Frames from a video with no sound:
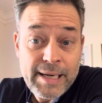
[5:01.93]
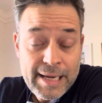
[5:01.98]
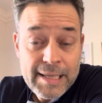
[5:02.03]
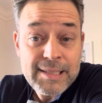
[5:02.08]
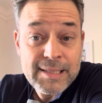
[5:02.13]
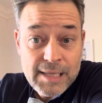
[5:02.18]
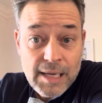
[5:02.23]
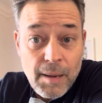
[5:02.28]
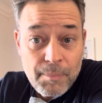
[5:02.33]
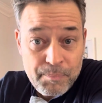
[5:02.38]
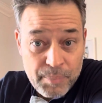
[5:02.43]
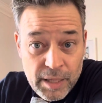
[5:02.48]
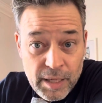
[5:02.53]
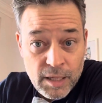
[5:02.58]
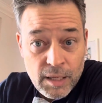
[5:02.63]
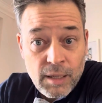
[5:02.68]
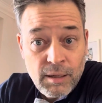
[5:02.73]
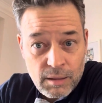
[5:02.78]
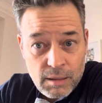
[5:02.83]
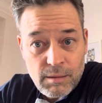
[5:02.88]
ends up
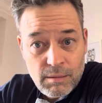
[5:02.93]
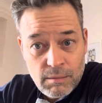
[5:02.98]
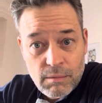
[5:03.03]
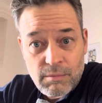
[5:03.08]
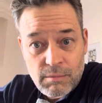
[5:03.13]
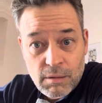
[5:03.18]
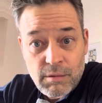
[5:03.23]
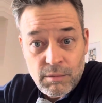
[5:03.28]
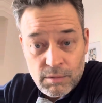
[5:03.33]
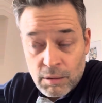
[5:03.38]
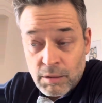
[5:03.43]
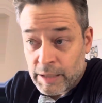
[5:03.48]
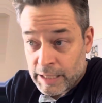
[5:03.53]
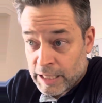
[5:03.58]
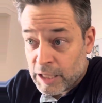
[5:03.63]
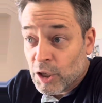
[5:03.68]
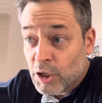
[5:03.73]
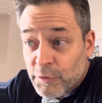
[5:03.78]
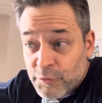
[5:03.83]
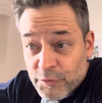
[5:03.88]
being
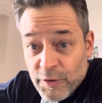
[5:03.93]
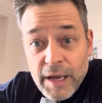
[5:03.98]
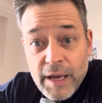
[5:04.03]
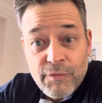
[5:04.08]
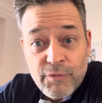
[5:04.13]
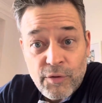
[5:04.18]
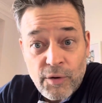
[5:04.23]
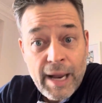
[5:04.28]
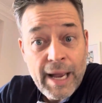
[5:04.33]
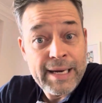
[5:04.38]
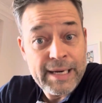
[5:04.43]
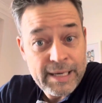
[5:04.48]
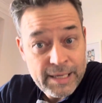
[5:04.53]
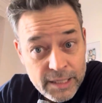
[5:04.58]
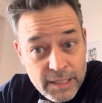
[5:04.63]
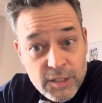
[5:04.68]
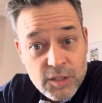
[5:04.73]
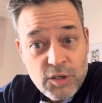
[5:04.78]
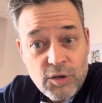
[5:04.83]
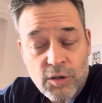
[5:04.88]
in your favor and it
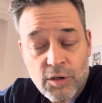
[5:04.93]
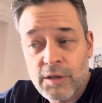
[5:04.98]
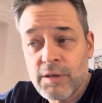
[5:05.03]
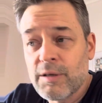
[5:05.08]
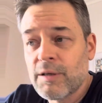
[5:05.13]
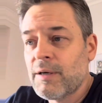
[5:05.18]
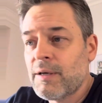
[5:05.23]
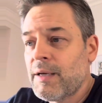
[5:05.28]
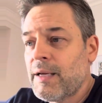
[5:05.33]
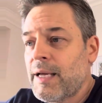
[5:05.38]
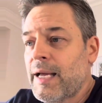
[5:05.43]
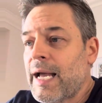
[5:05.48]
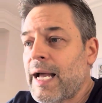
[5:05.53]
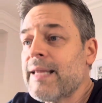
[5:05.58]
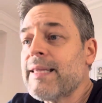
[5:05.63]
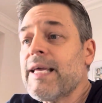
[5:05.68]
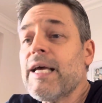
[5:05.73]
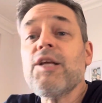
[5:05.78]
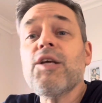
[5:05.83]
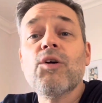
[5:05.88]
is good.
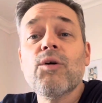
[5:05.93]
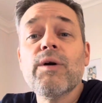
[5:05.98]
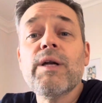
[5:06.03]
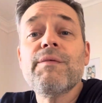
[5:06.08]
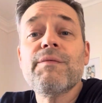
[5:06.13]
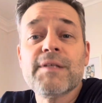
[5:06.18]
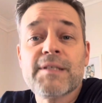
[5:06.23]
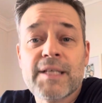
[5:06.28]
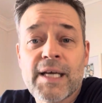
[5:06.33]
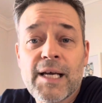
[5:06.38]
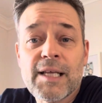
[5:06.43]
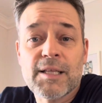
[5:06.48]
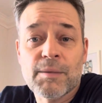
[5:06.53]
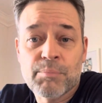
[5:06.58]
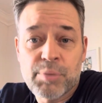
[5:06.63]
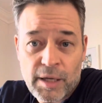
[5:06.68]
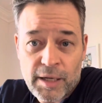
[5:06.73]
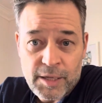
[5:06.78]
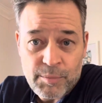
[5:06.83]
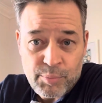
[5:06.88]
And then you don't even take the
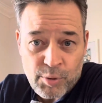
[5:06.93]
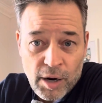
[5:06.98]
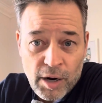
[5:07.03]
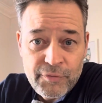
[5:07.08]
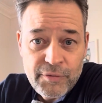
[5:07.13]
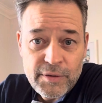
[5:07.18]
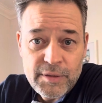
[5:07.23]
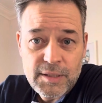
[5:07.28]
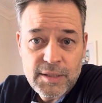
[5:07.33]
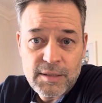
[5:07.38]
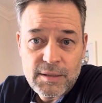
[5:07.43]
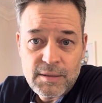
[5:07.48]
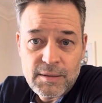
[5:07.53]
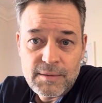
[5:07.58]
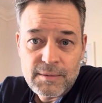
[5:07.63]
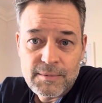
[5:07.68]
bloody profits.